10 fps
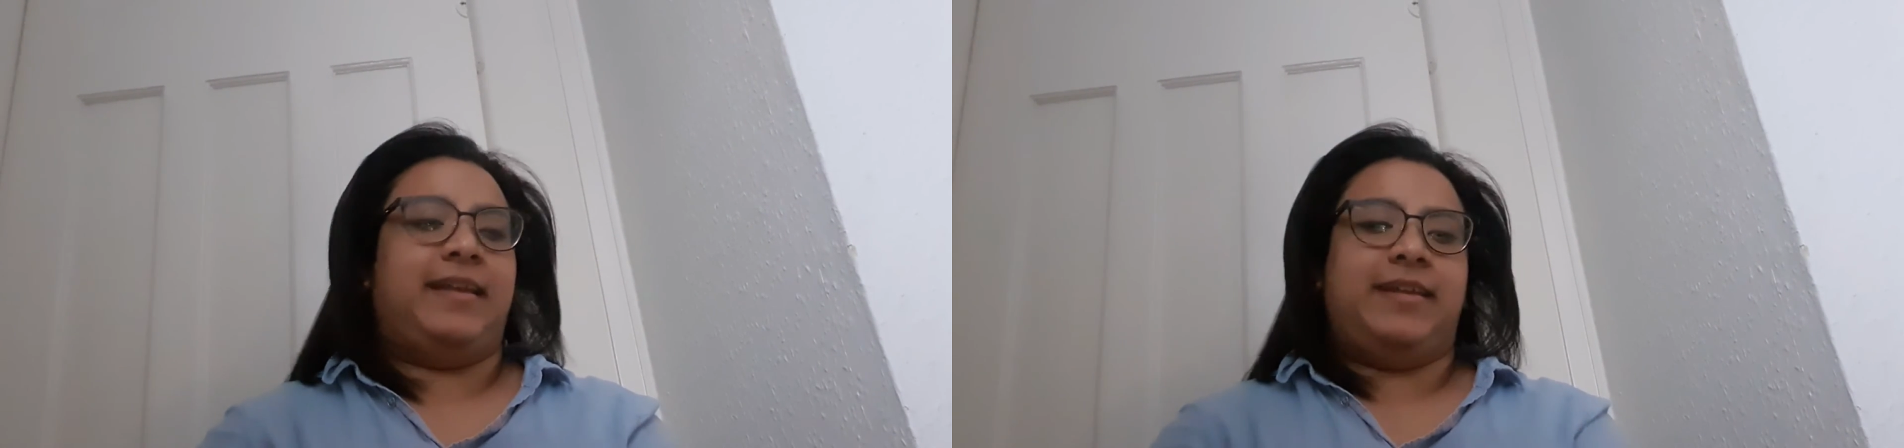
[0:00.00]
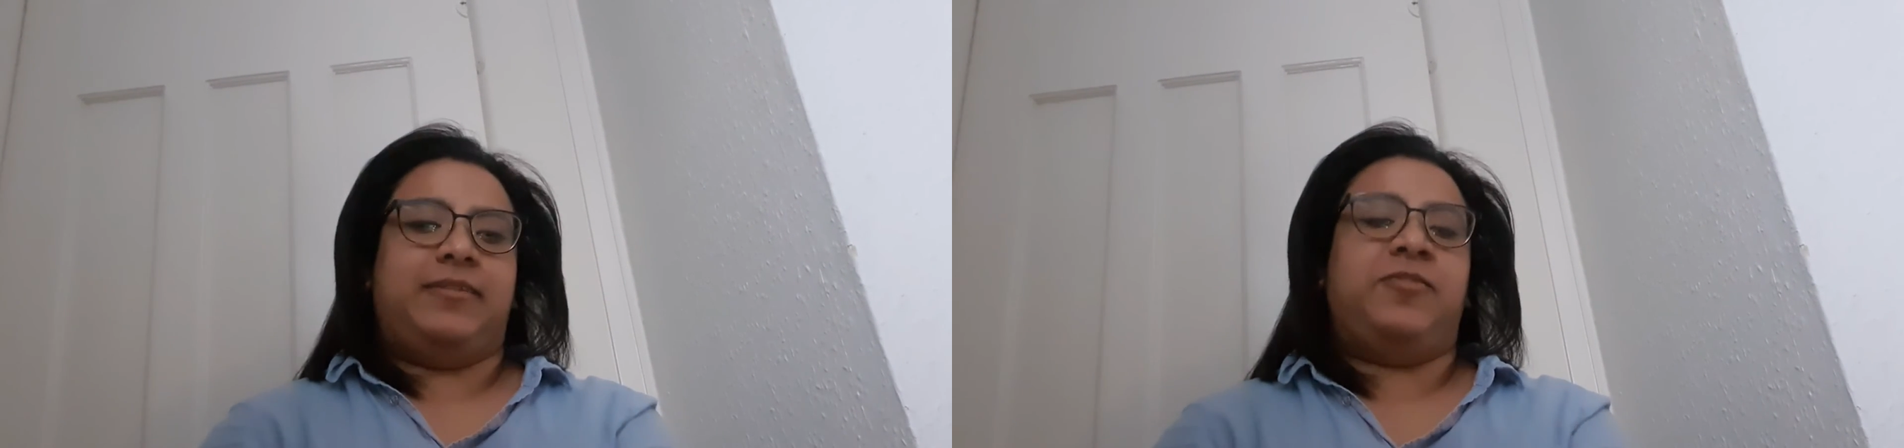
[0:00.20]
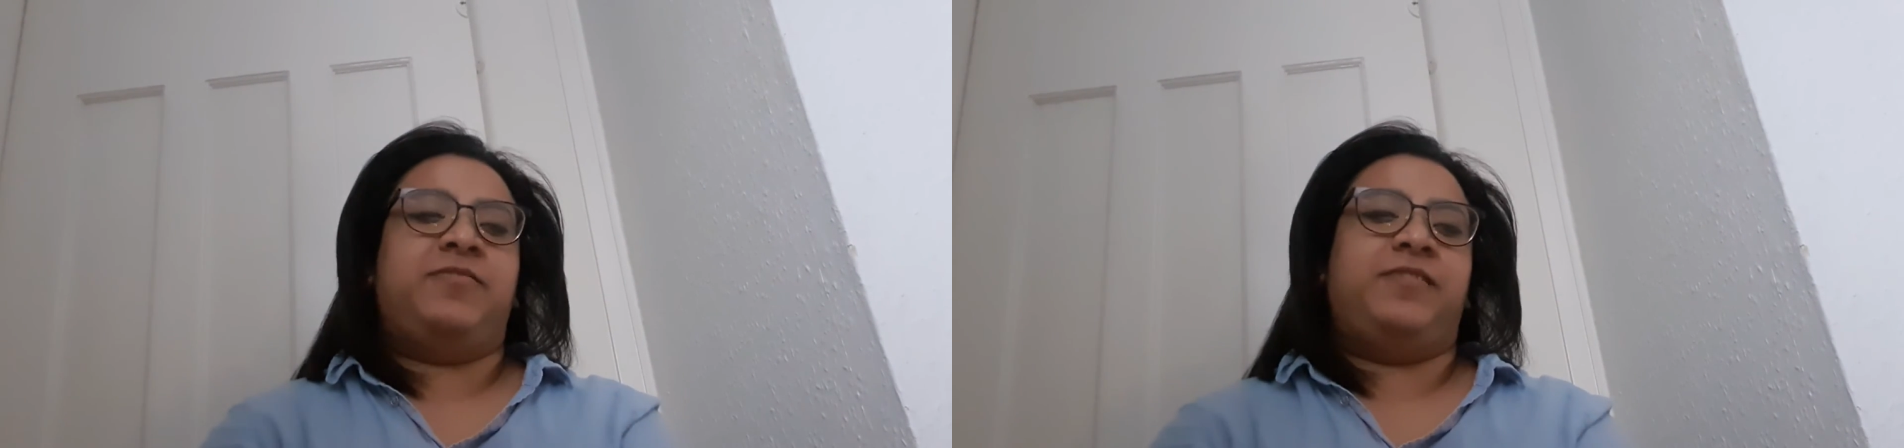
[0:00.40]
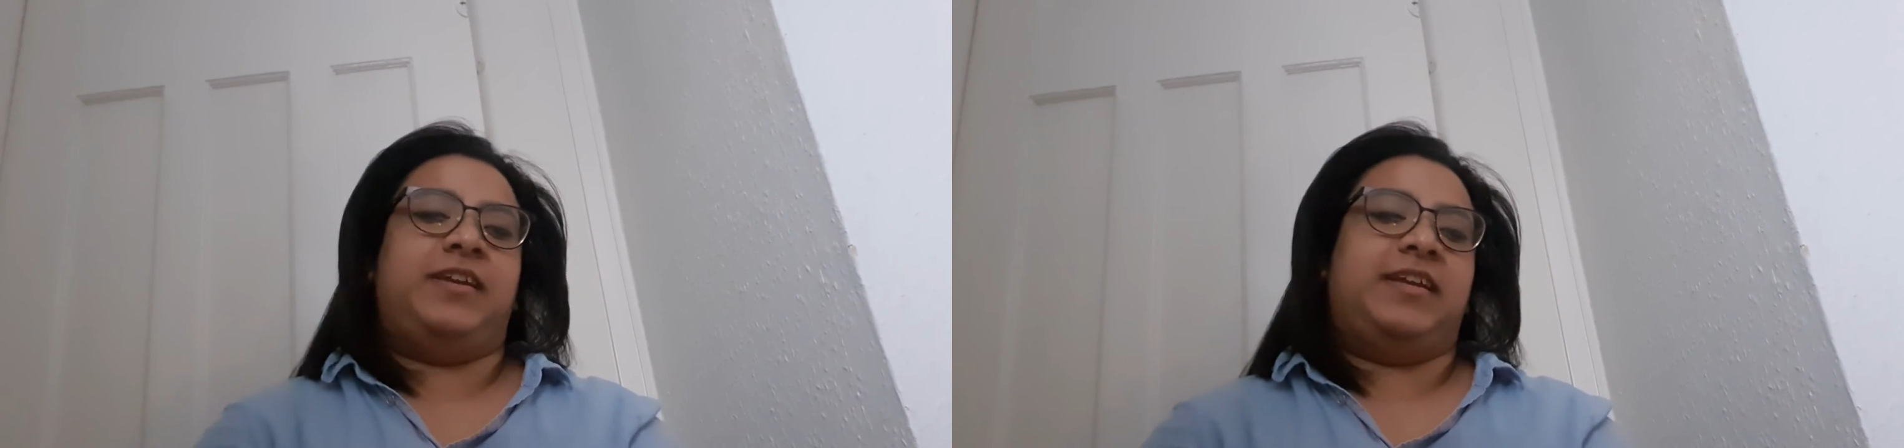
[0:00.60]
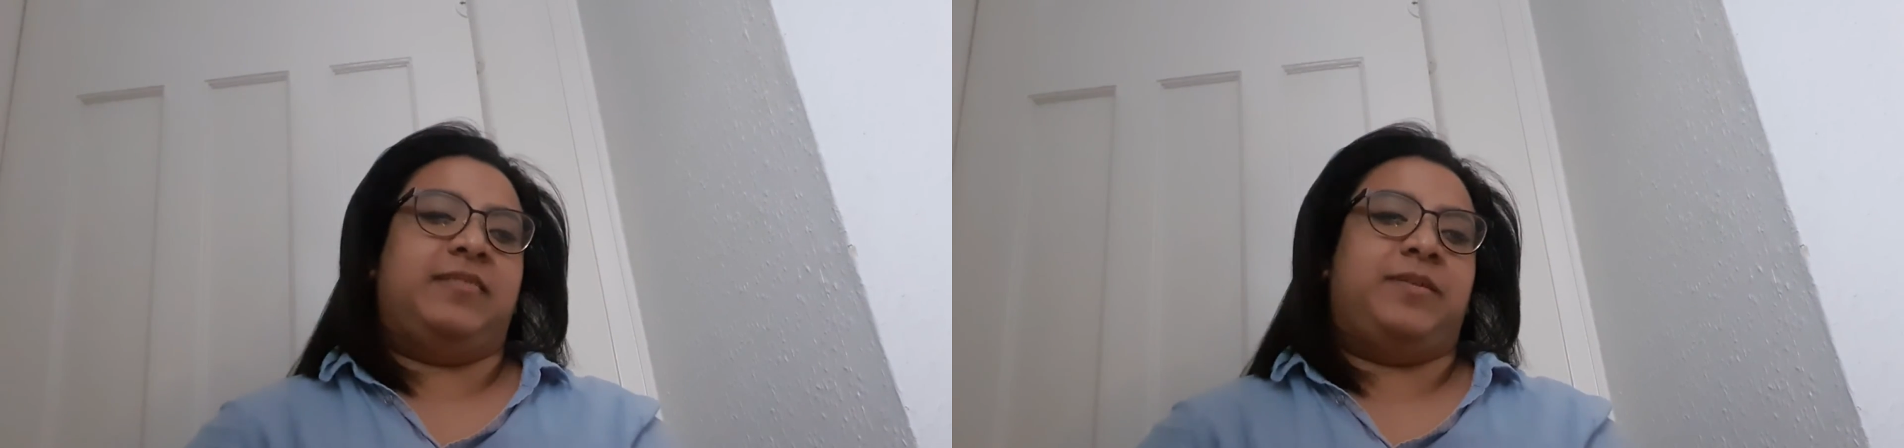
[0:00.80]
The good thing
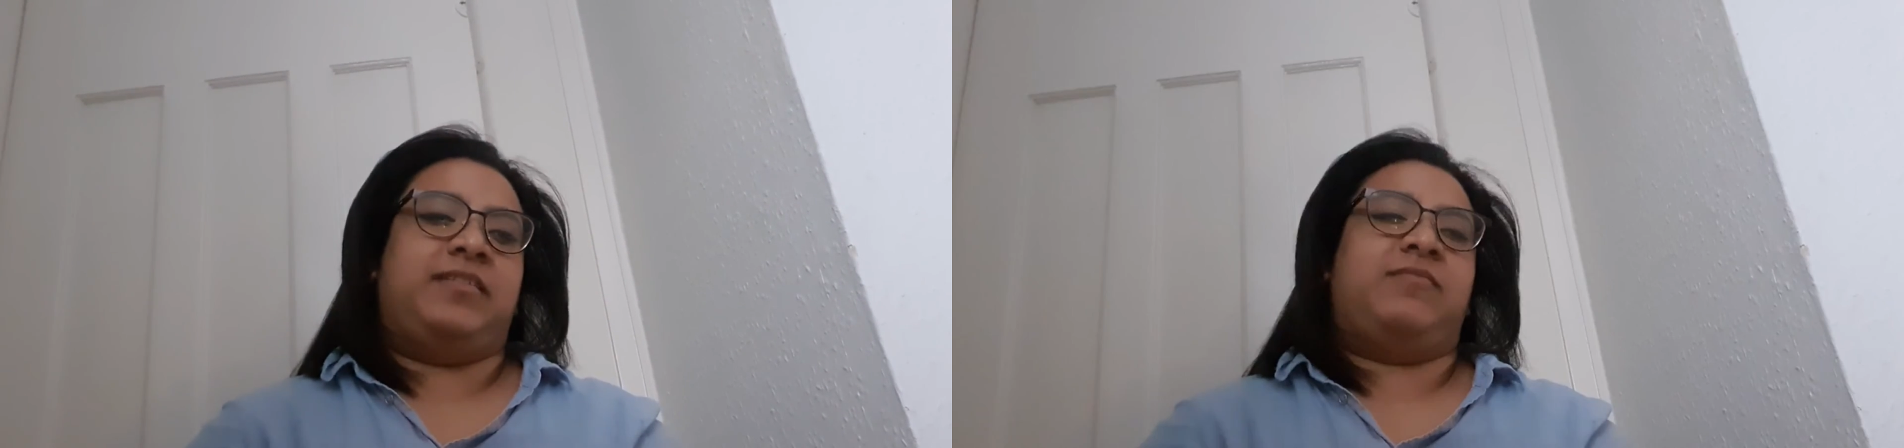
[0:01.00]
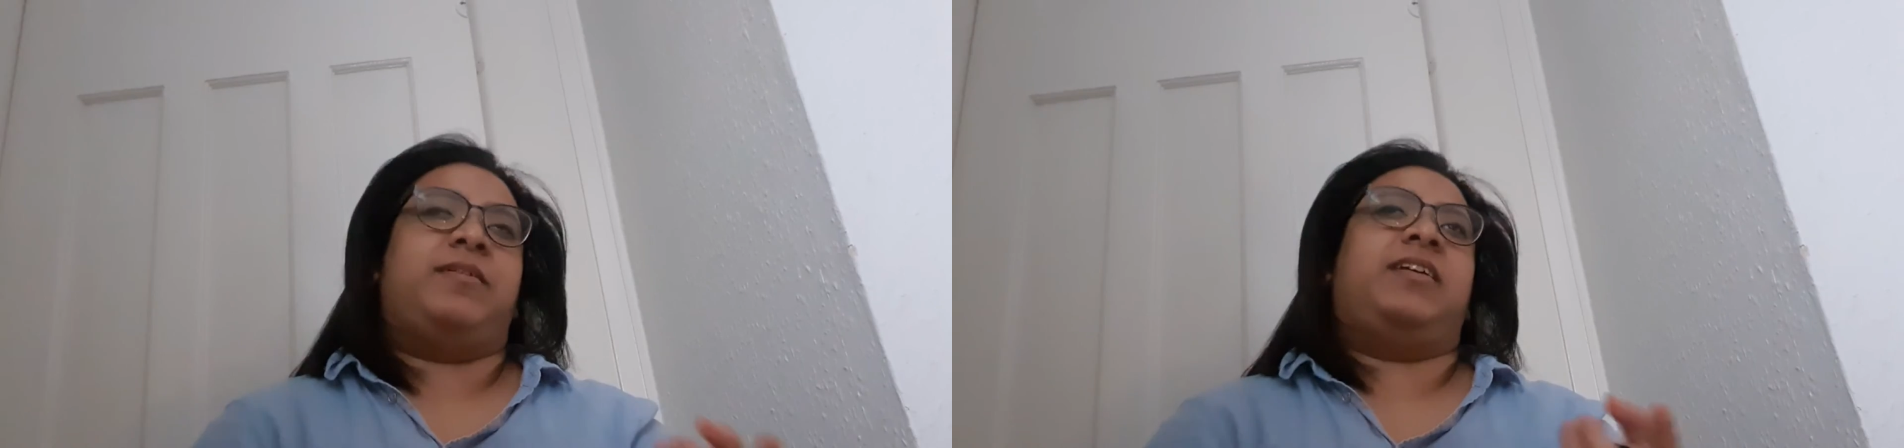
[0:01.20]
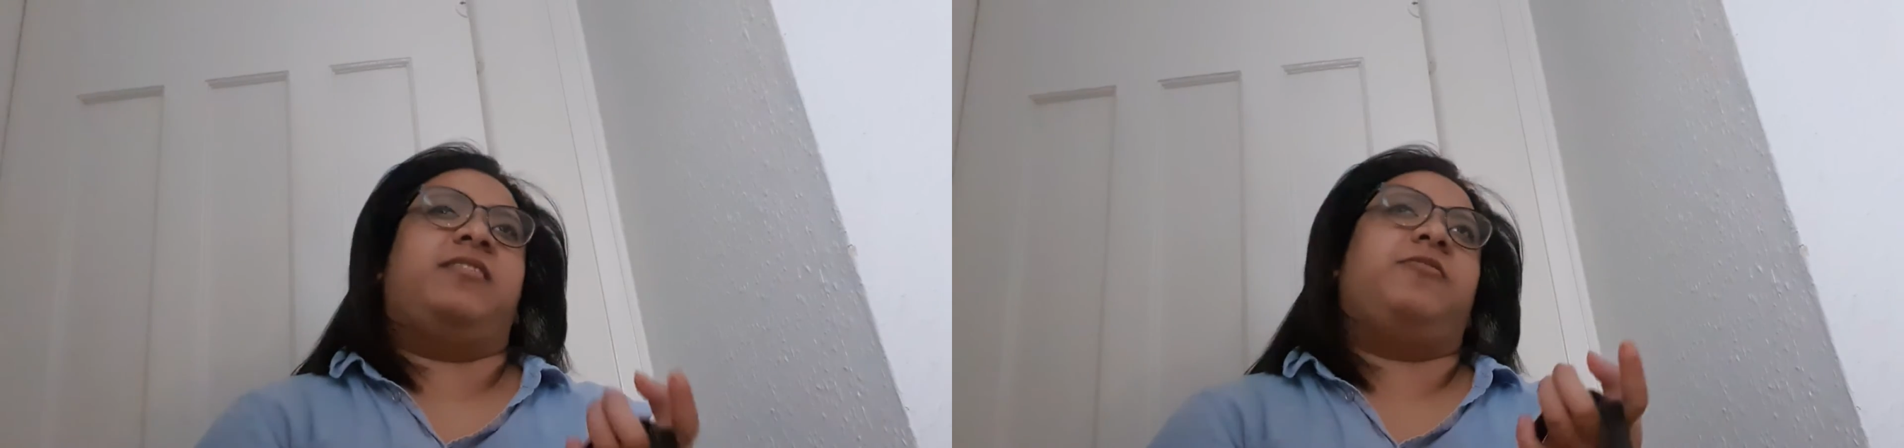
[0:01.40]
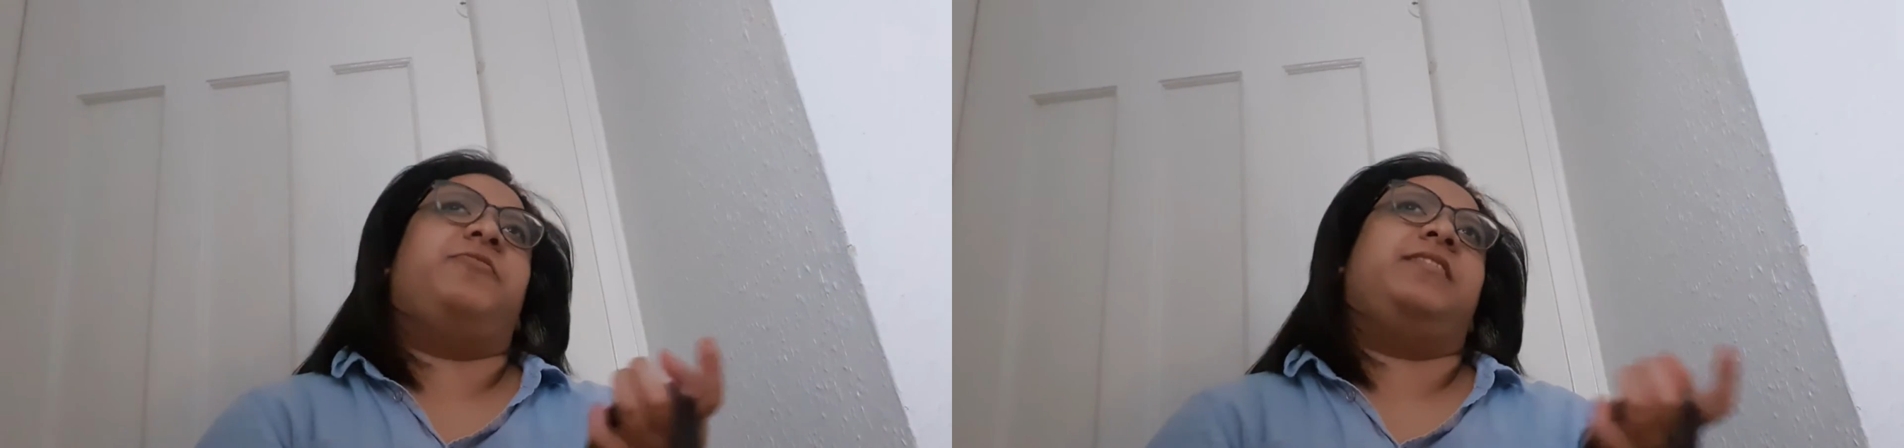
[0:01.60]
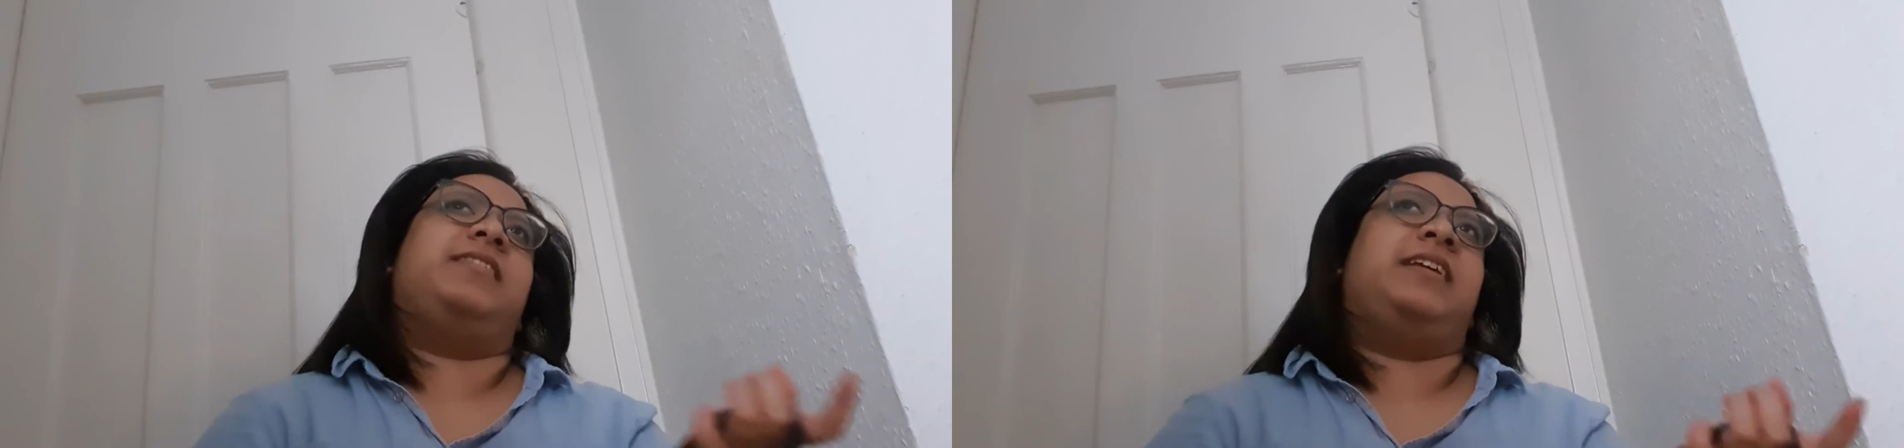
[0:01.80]
is about this bag is
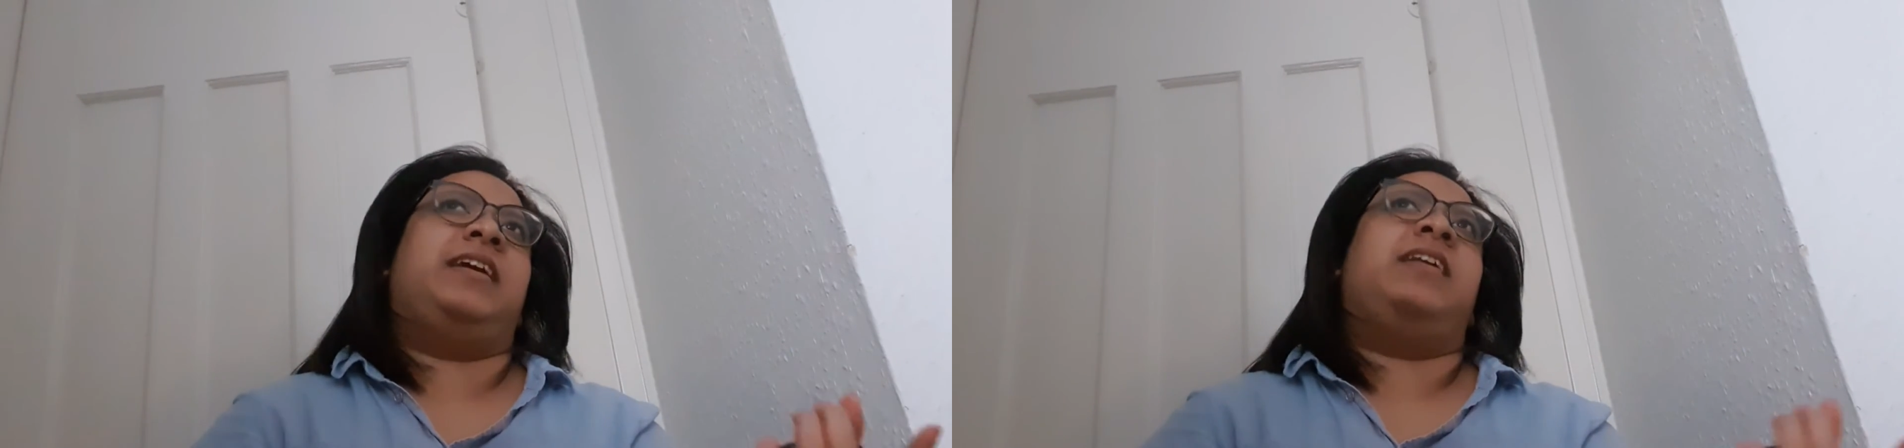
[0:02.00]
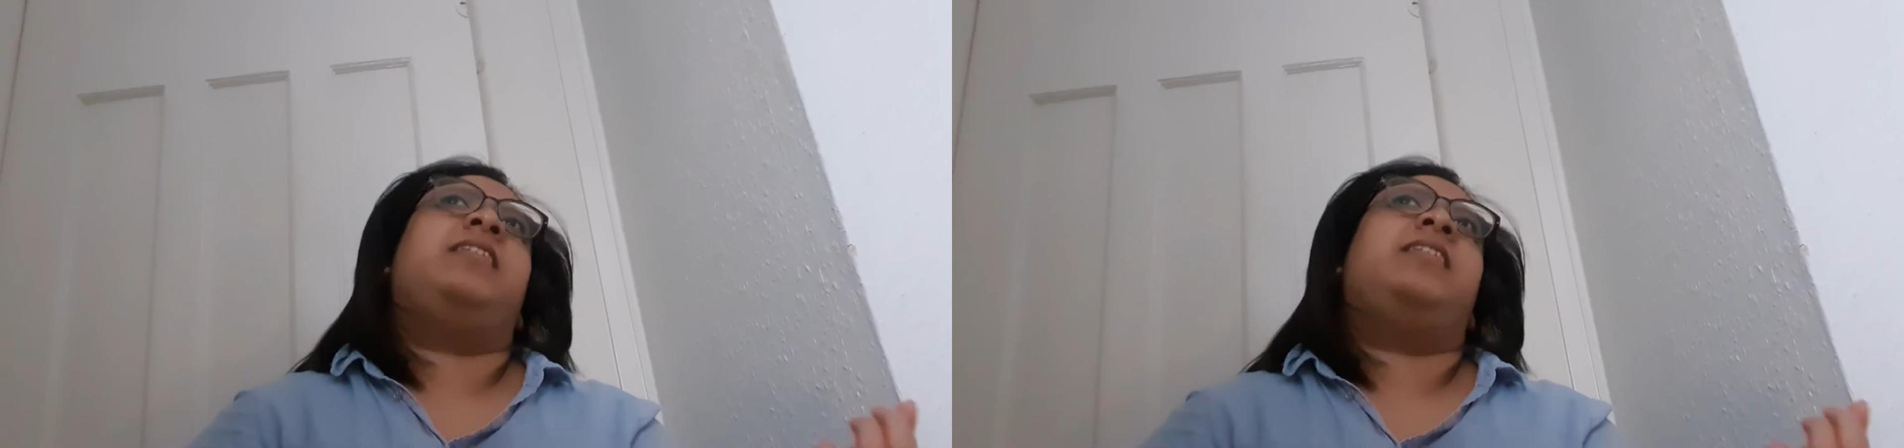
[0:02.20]
obviously